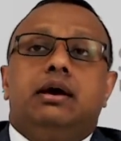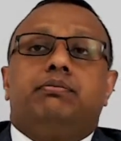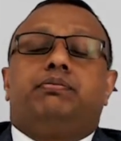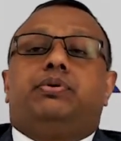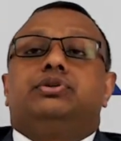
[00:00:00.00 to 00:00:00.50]

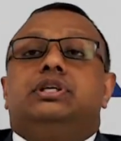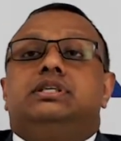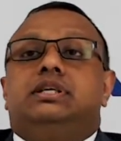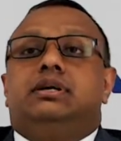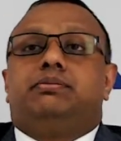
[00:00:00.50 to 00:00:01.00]

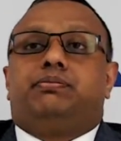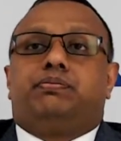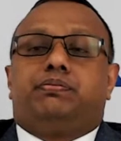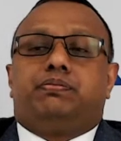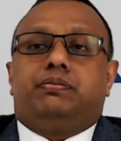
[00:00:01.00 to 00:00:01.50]
processed in a
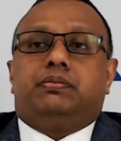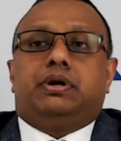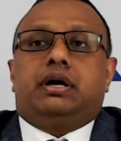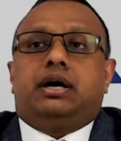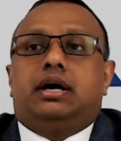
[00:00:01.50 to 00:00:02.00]

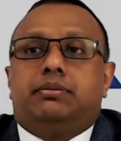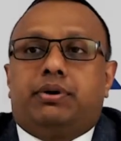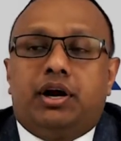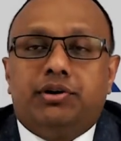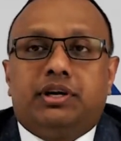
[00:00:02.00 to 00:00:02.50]

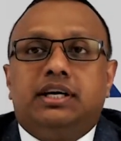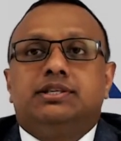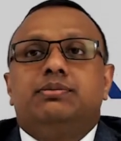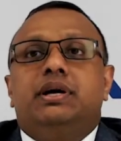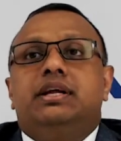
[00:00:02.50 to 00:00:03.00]

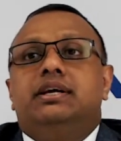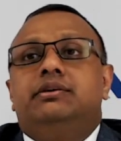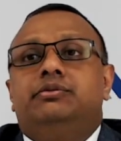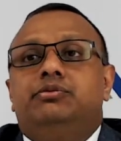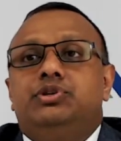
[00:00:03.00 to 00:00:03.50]
prioritized manner,
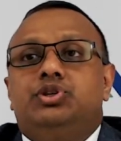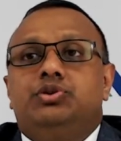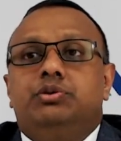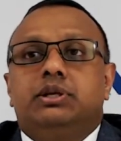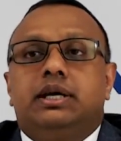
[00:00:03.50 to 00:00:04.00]
which you
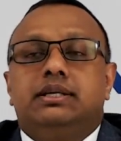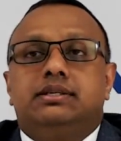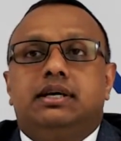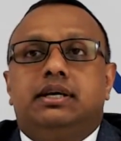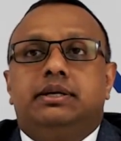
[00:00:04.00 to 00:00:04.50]
will get
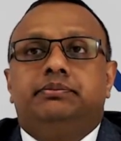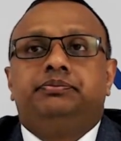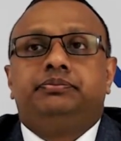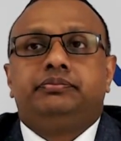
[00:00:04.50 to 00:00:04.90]
the